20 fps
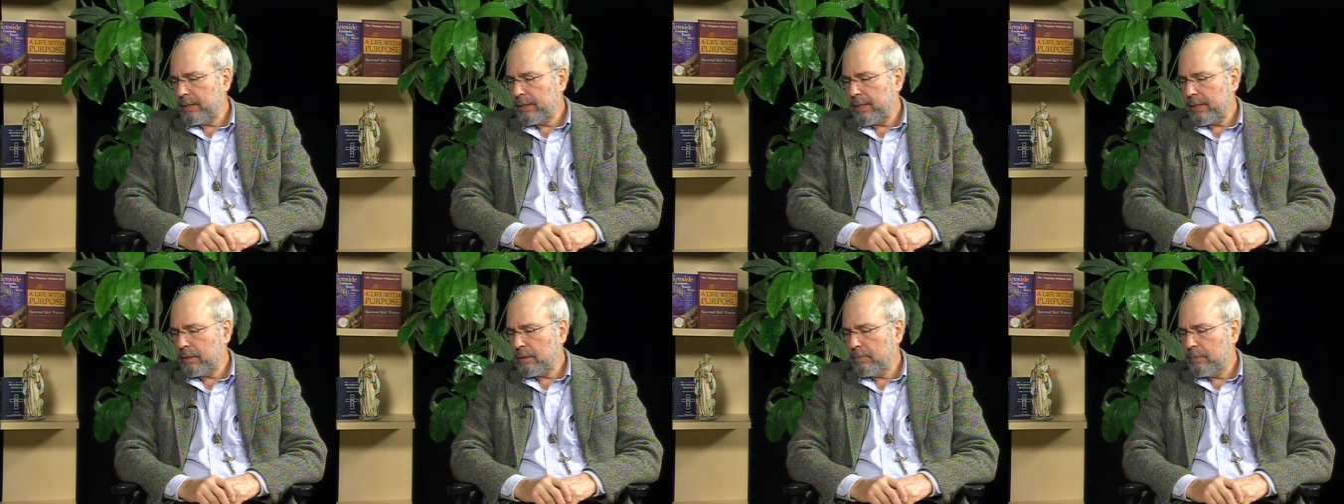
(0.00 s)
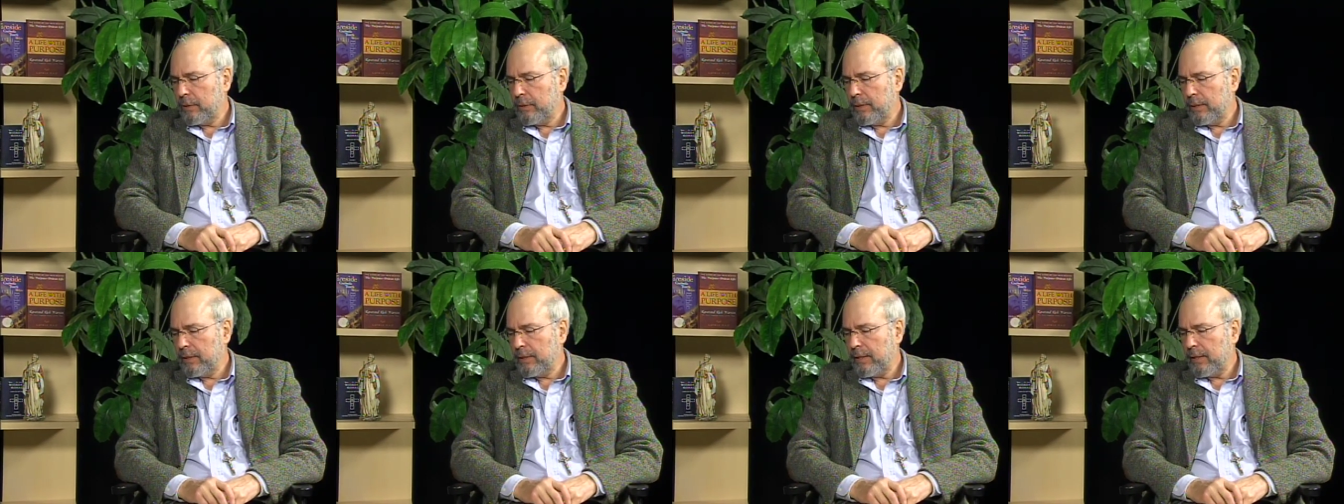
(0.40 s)

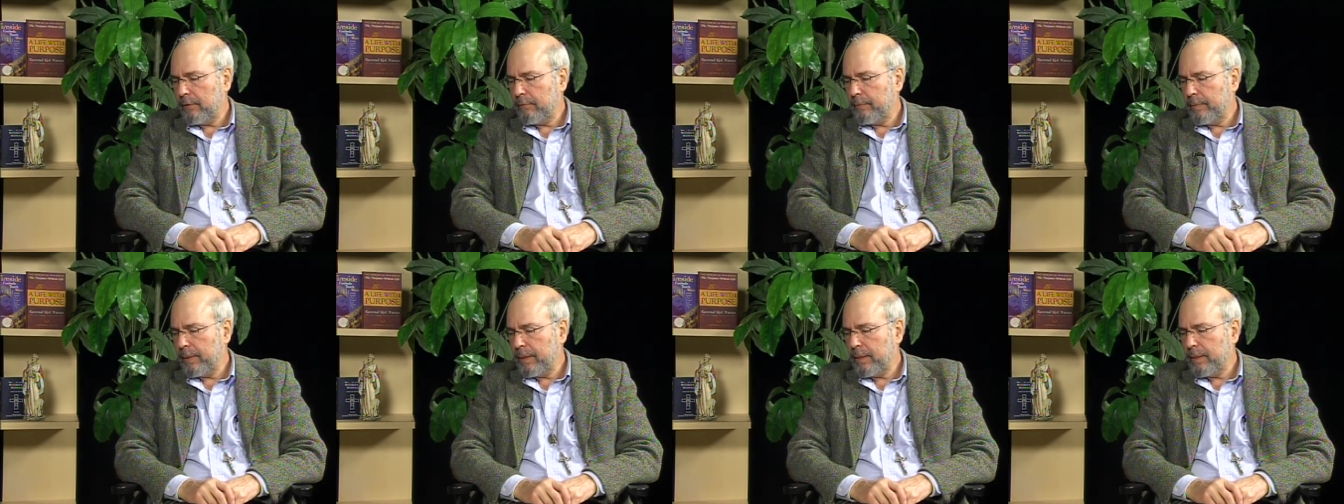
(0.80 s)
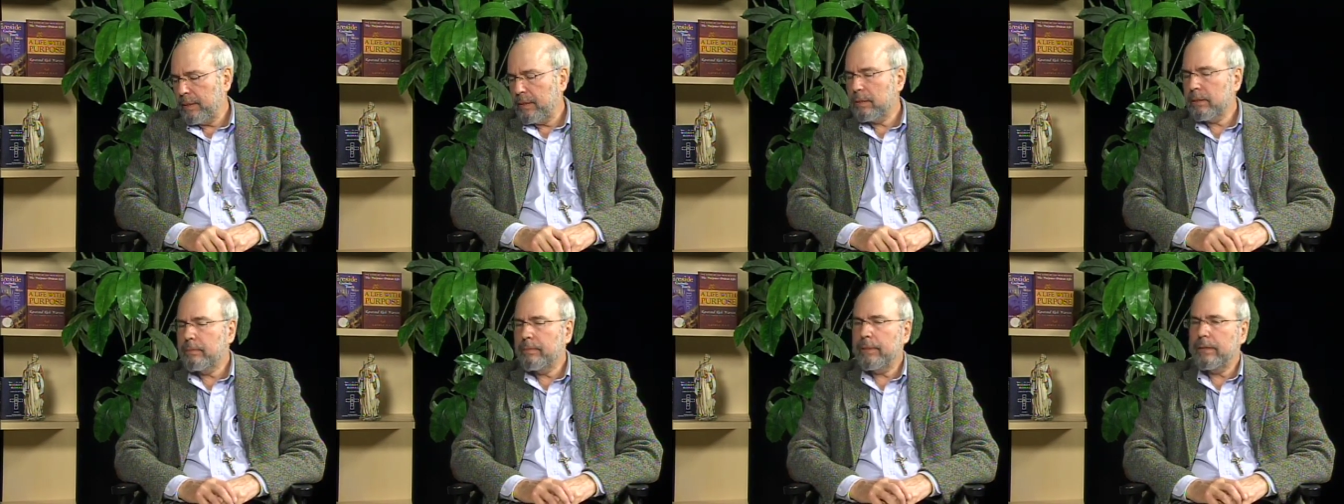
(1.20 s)
testimony itself
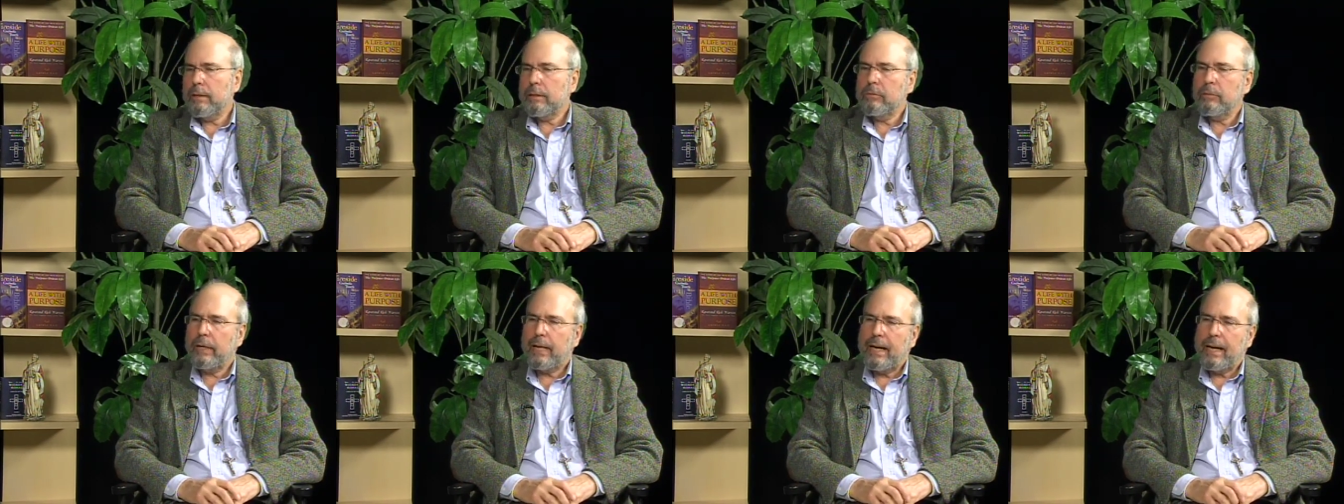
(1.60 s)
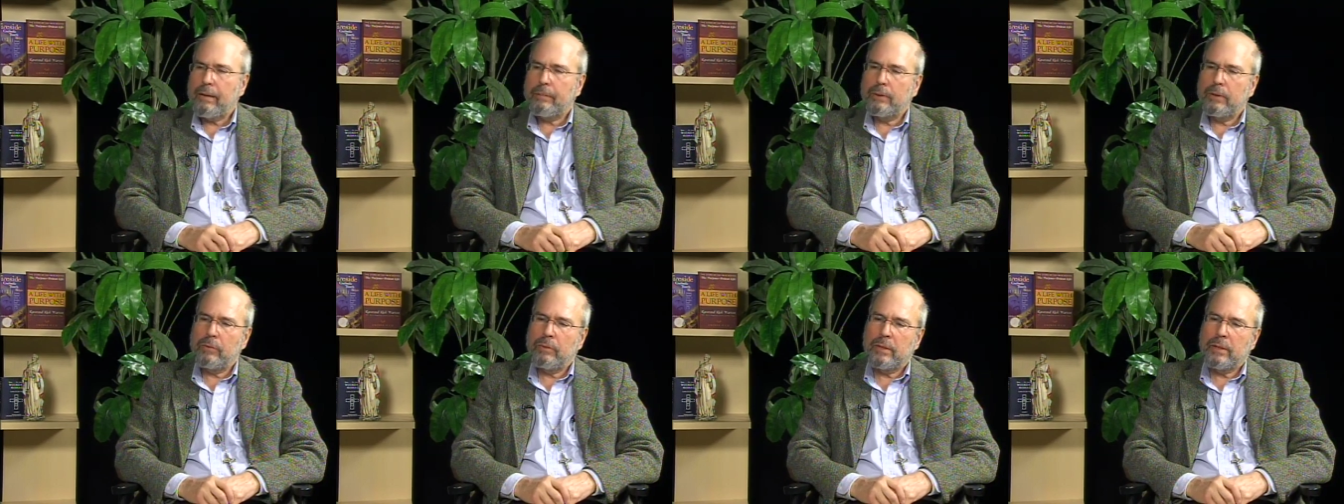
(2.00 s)
begins, because what
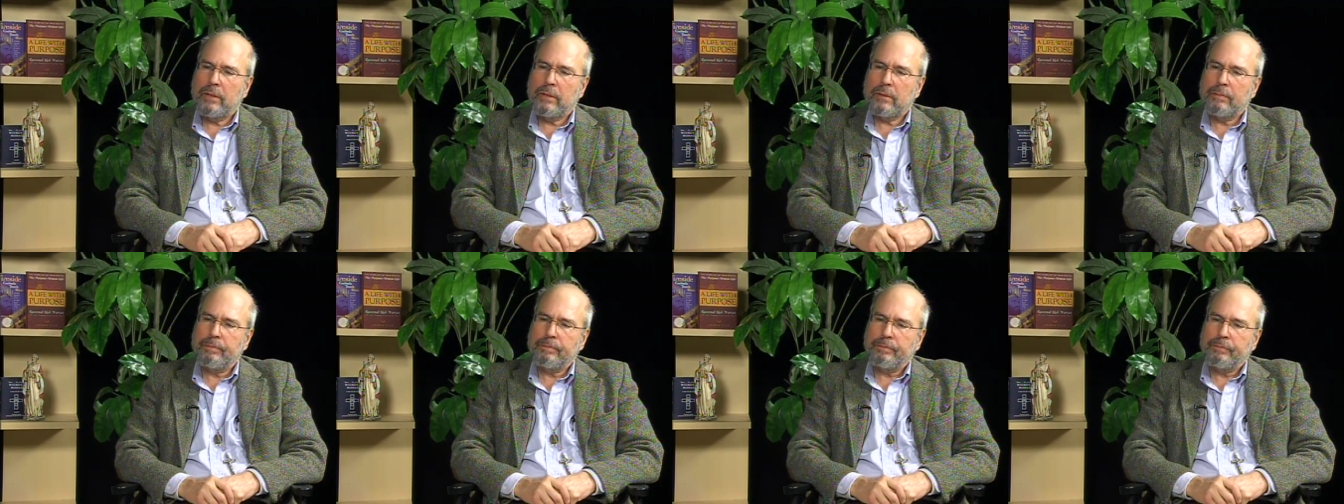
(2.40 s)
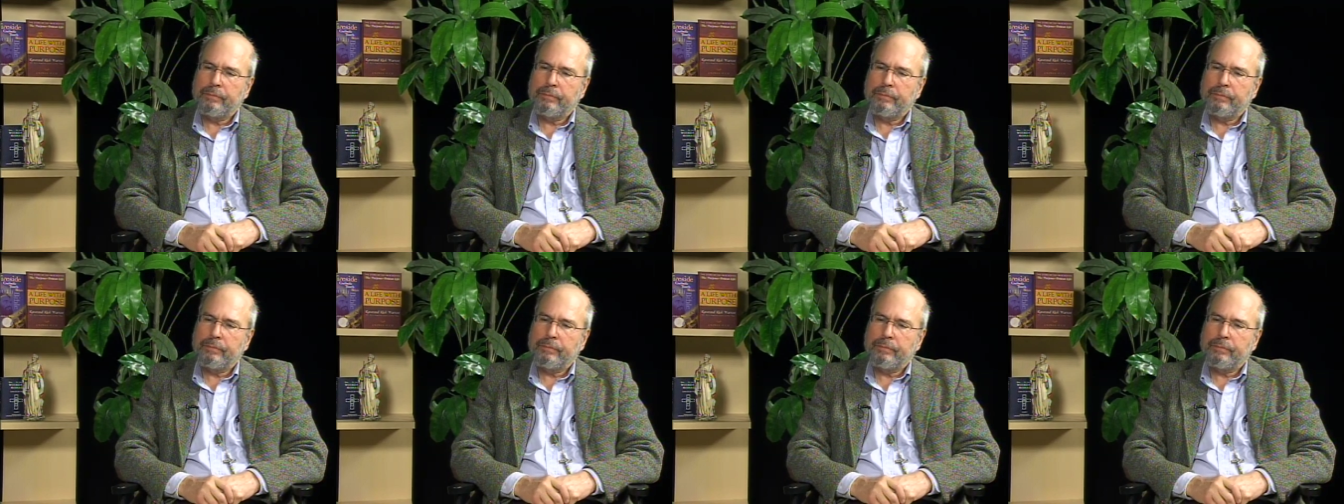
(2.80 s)
happened was